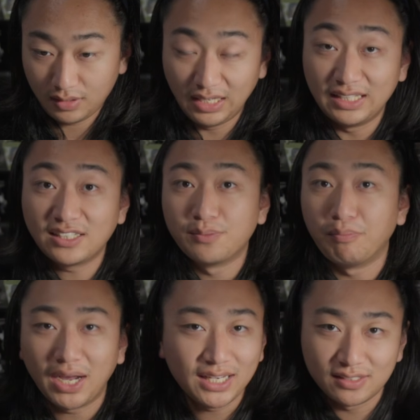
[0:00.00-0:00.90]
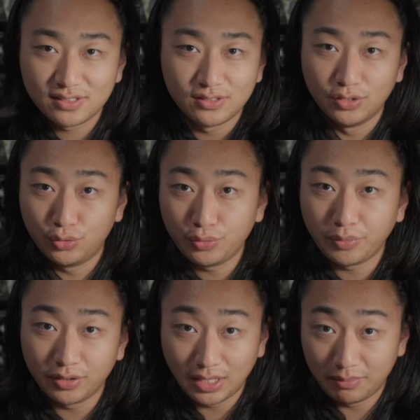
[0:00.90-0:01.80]
and that's minus the 2
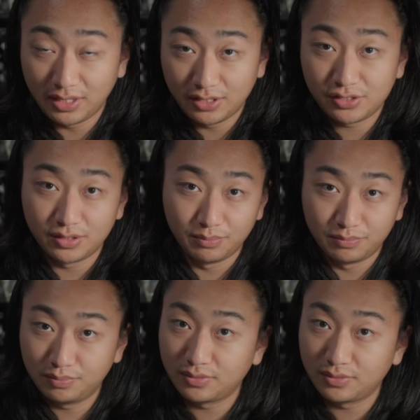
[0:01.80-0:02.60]
mil lamination,